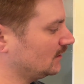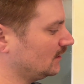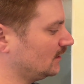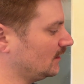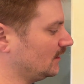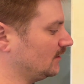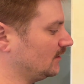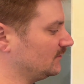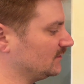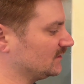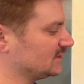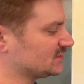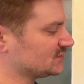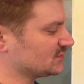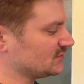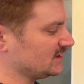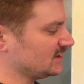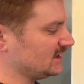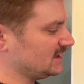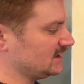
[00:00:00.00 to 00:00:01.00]
The
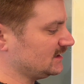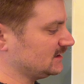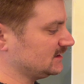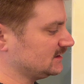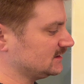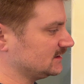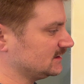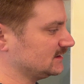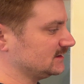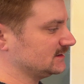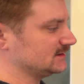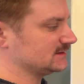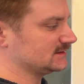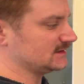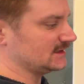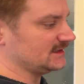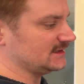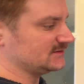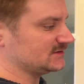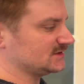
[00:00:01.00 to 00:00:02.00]
tree's
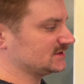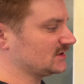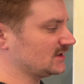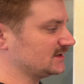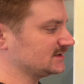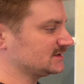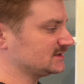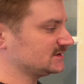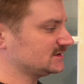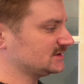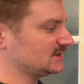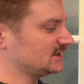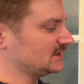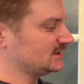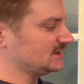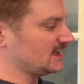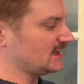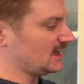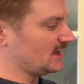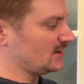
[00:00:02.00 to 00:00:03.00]
leaves are starting to turn
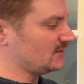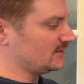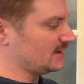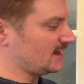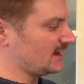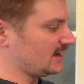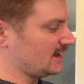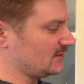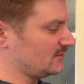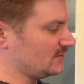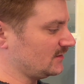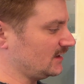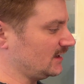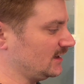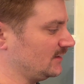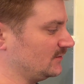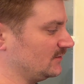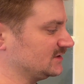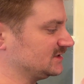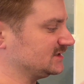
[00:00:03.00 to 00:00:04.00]
yellow now,
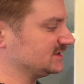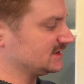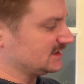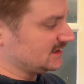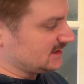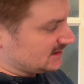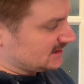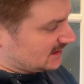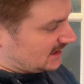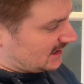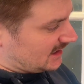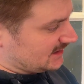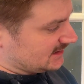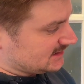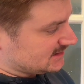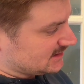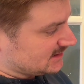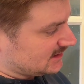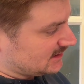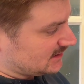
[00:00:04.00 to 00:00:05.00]
which is an
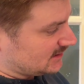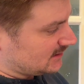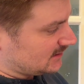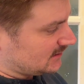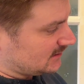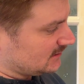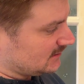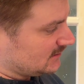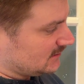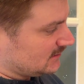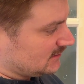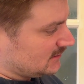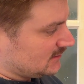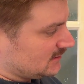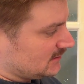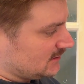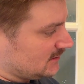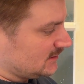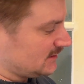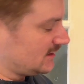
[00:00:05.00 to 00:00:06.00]
indicator that
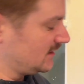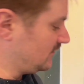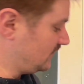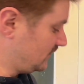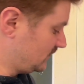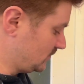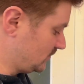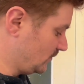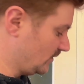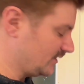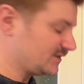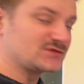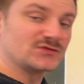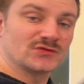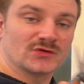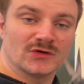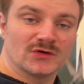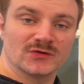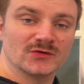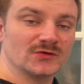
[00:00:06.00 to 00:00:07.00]
they've
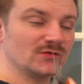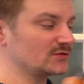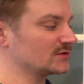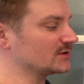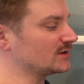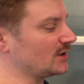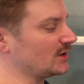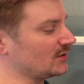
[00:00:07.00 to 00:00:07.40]
withdrawn all the